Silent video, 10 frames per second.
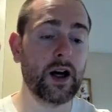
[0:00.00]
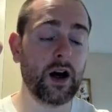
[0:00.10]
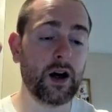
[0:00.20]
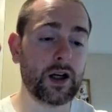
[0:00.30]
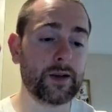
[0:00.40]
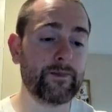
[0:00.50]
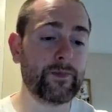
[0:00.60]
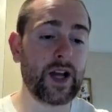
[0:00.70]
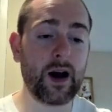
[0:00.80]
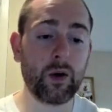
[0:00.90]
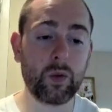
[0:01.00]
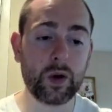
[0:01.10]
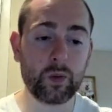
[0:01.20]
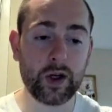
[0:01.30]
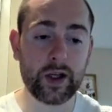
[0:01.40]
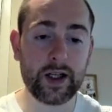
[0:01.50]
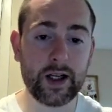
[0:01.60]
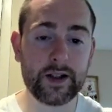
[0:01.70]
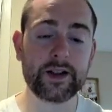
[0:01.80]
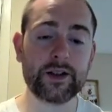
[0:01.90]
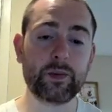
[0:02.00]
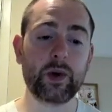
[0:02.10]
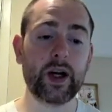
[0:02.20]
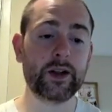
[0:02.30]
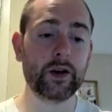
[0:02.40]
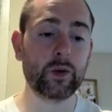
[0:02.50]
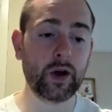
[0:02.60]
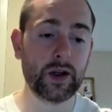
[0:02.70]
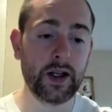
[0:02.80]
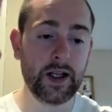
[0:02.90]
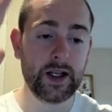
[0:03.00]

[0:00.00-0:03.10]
Now we're working on this brand new one.